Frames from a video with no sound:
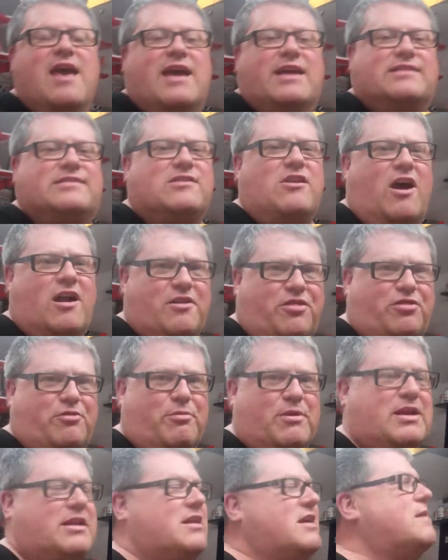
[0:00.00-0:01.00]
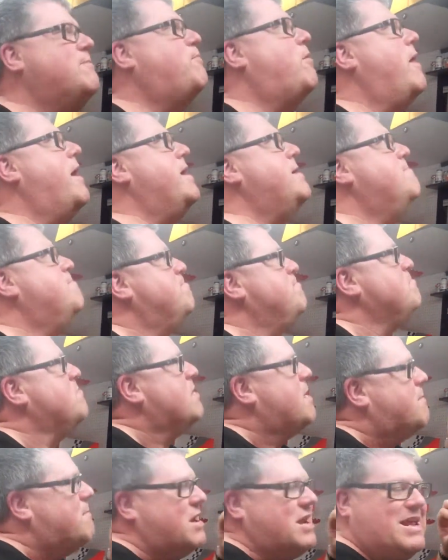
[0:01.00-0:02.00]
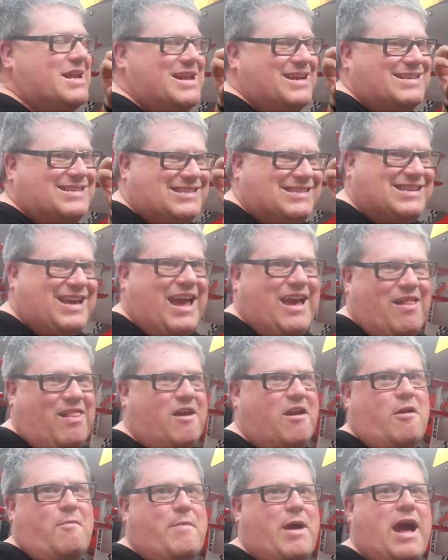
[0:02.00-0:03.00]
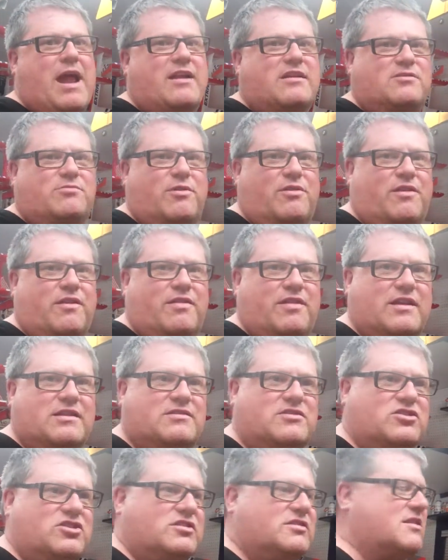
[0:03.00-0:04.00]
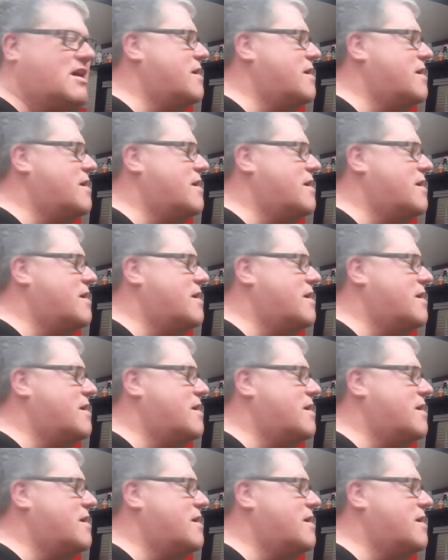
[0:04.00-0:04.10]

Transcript: It's not a 3D plane, but he does scale aerobatics with it that's just